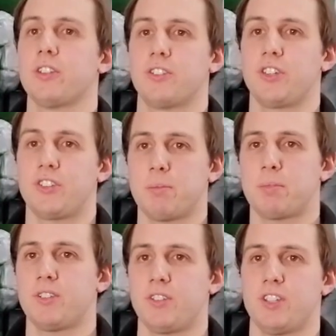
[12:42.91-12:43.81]
This
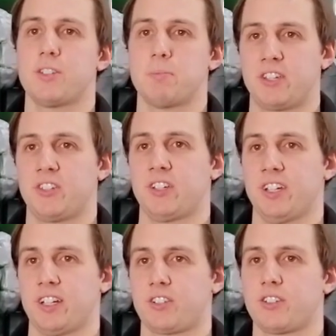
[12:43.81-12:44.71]
happens in the mixing
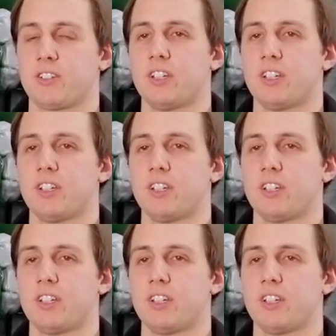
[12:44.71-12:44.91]
duct.